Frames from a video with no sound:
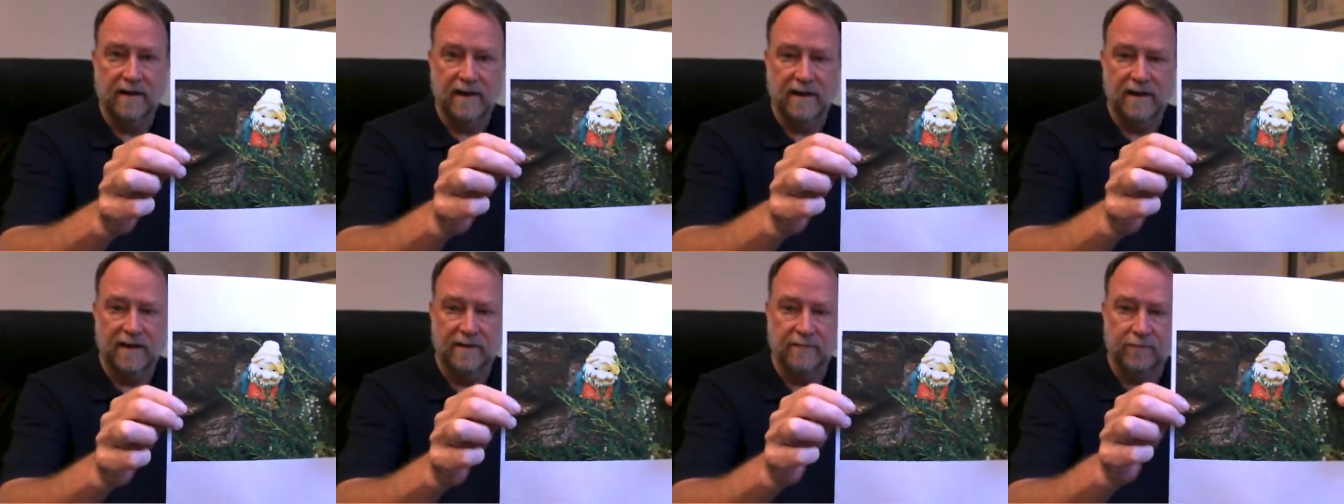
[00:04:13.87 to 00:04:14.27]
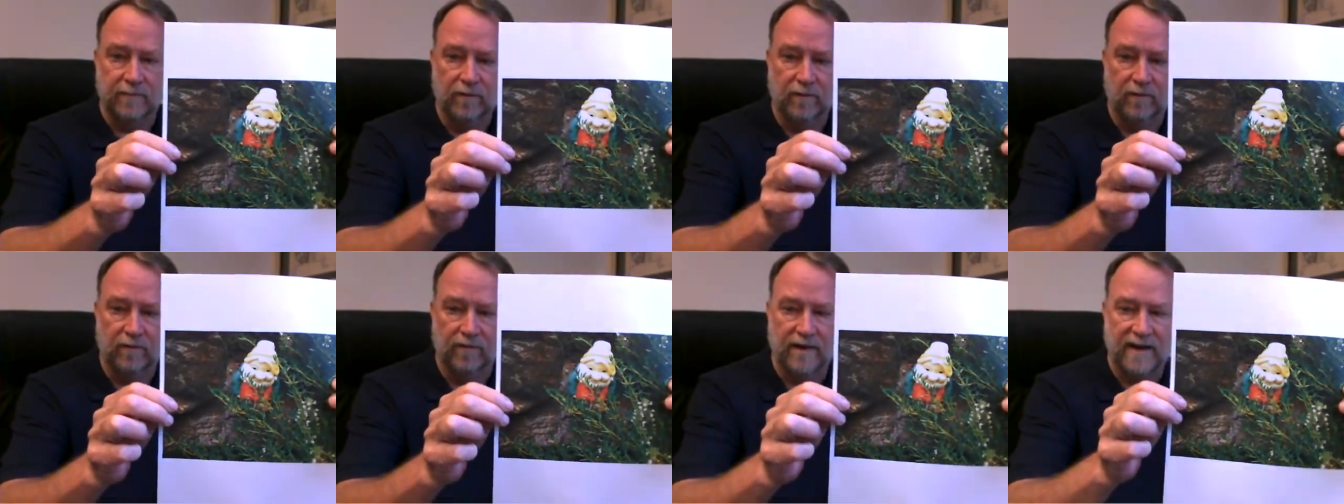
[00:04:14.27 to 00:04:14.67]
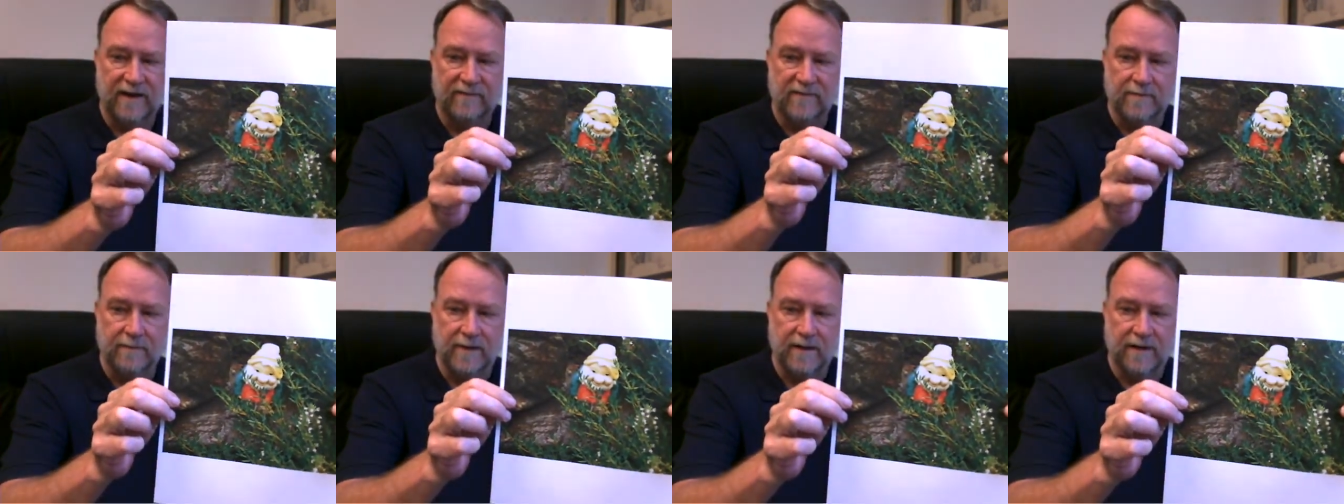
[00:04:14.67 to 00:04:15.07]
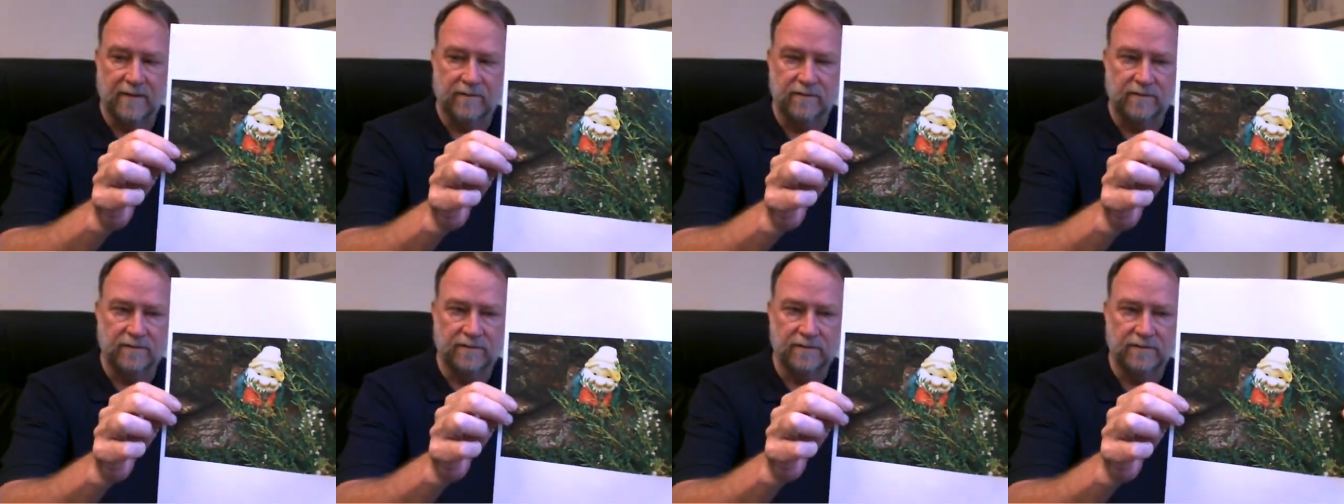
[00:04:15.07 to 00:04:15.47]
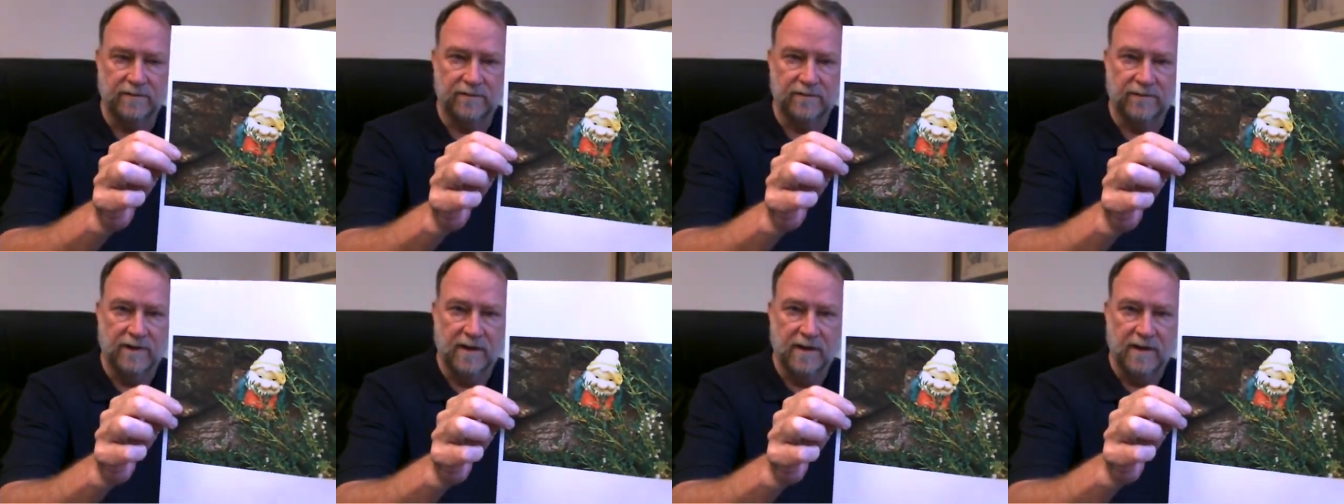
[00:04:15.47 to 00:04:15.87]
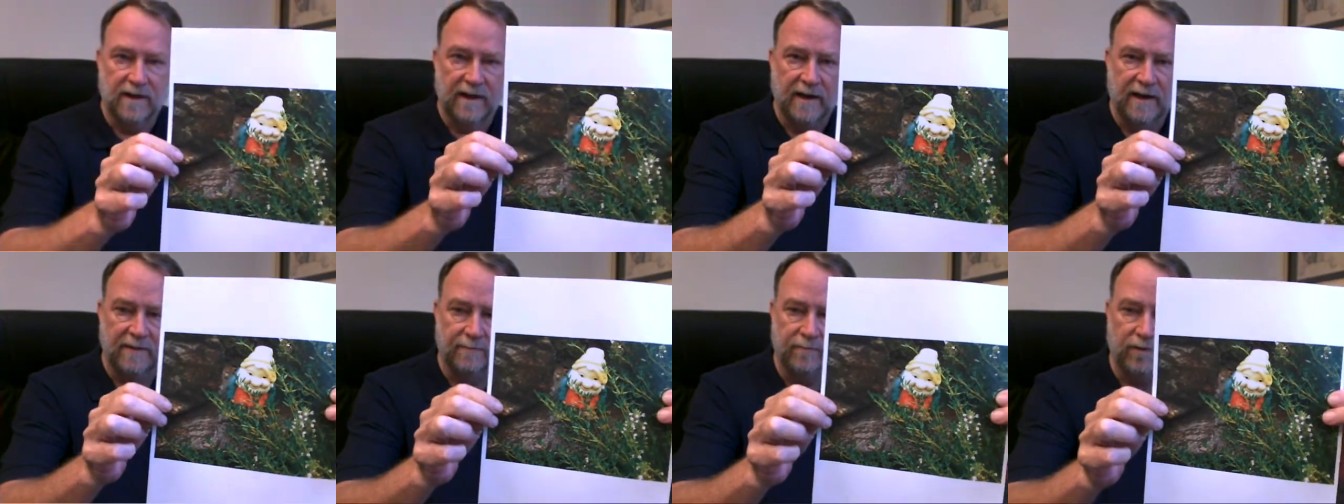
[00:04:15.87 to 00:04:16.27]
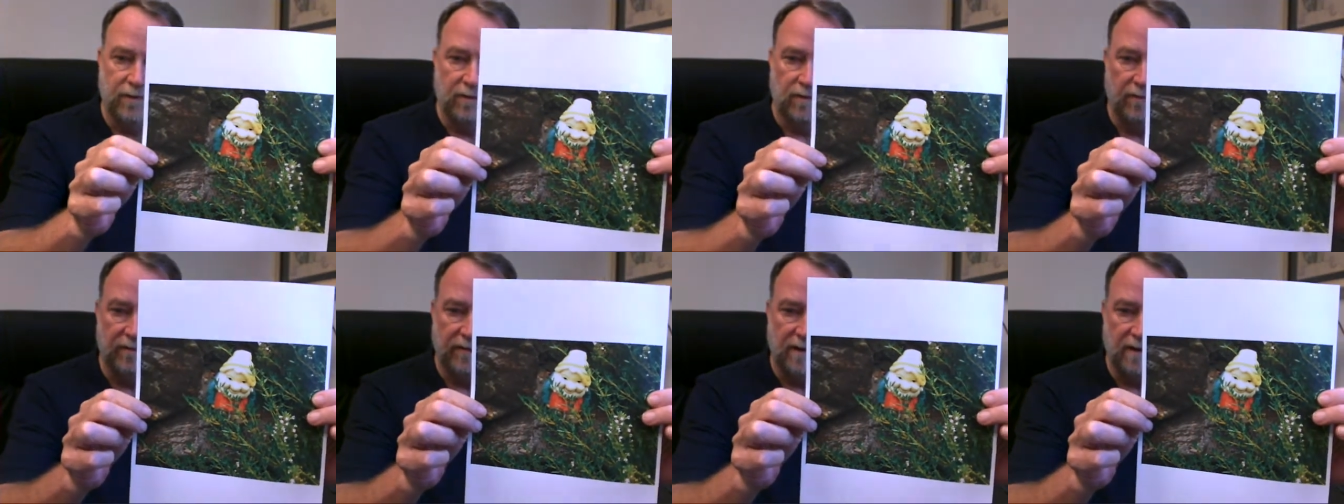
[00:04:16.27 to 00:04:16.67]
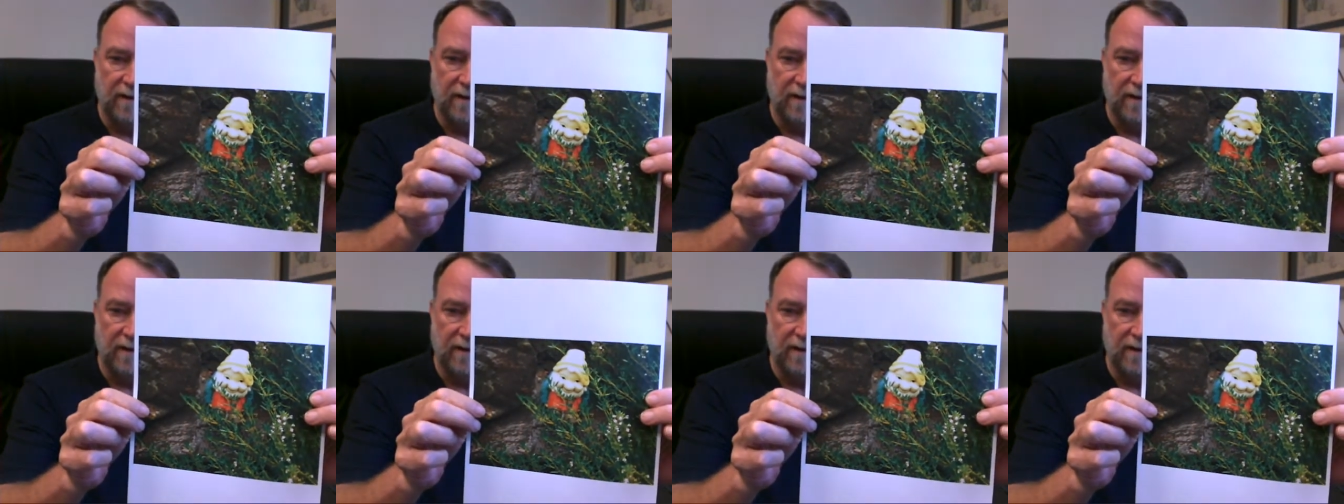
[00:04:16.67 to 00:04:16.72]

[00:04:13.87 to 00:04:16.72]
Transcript: and pull the heavy metals and pull the